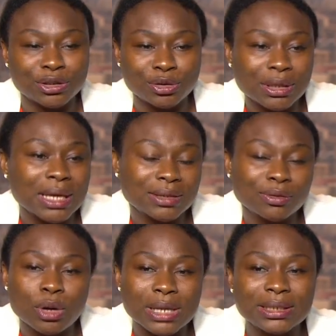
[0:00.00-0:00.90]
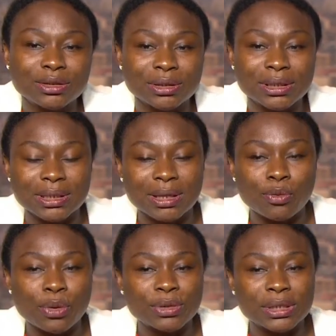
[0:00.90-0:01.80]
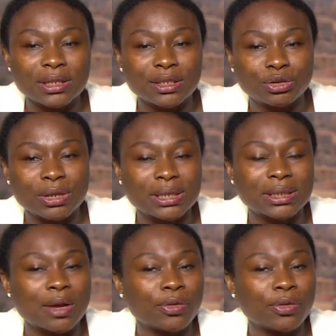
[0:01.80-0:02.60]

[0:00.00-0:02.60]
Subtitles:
So that's quite interesting that where we're seeing the trends now.